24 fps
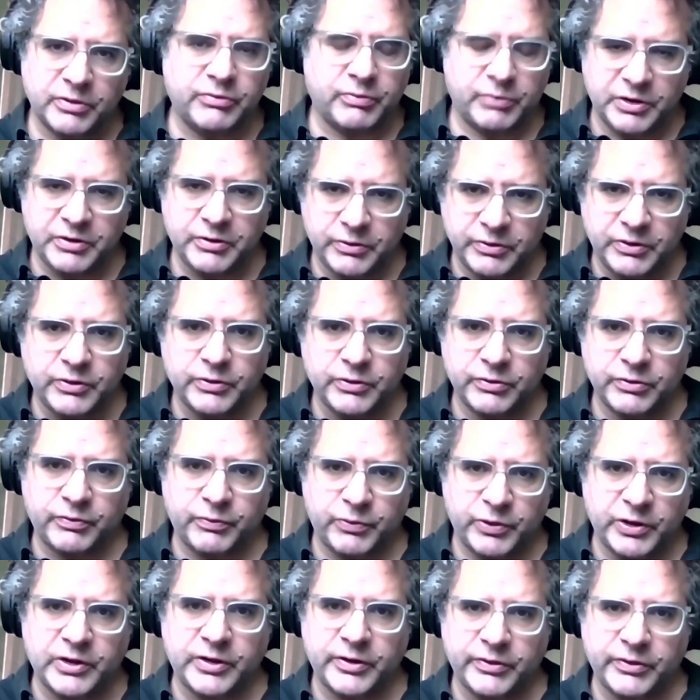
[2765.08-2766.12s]
because we do use
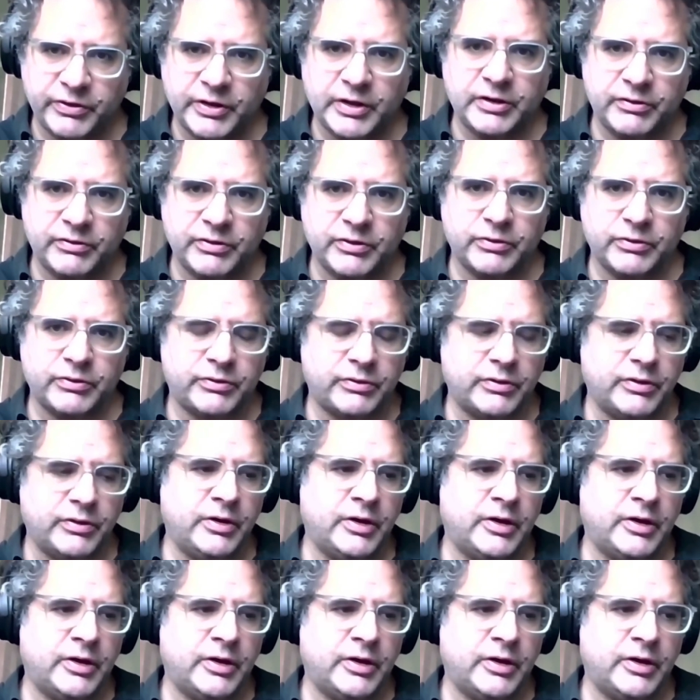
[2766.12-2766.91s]
freelance editors.